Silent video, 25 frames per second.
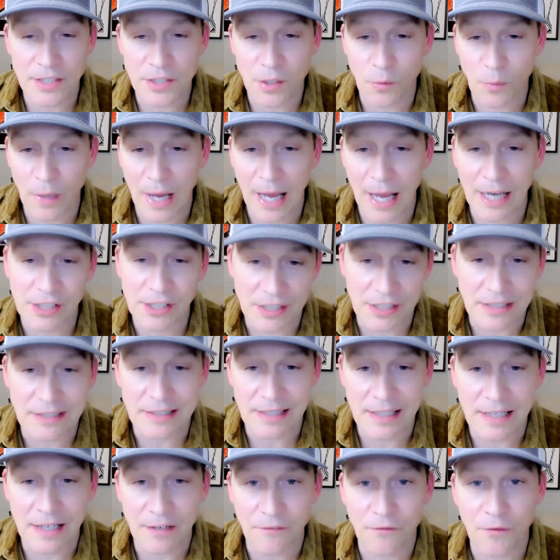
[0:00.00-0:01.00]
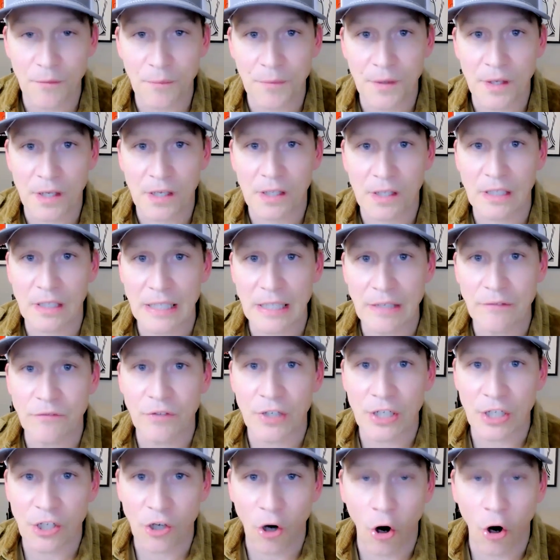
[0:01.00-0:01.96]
So we actually did it from the Cleveland